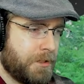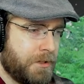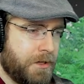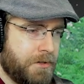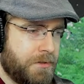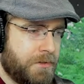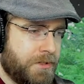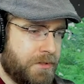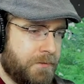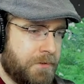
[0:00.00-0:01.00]
All you do
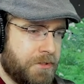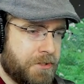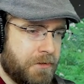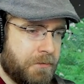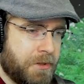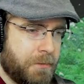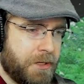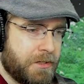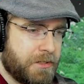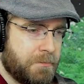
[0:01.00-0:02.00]
is infuse yourself with the
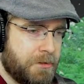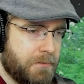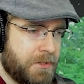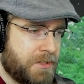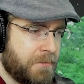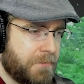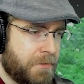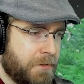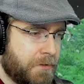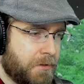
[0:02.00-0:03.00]
wind and move as if
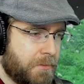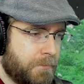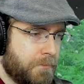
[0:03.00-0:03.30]
you're...